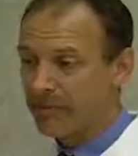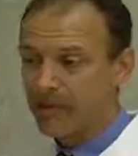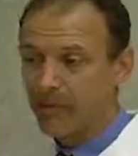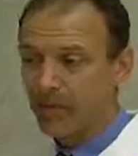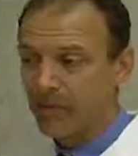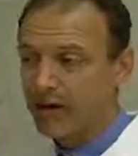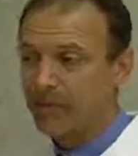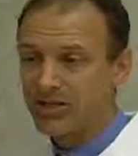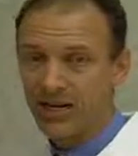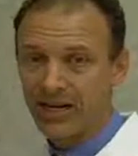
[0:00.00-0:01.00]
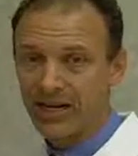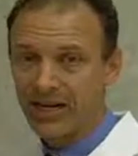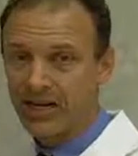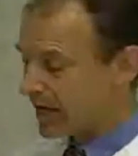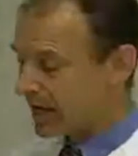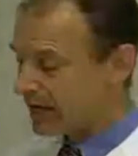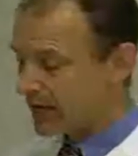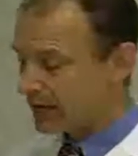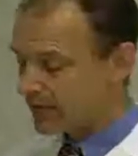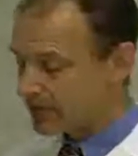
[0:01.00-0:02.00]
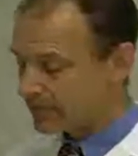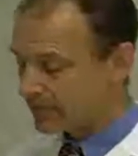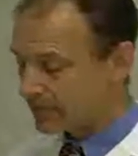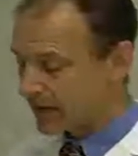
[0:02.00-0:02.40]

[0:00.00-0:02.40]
major compartments in the leg, and in this,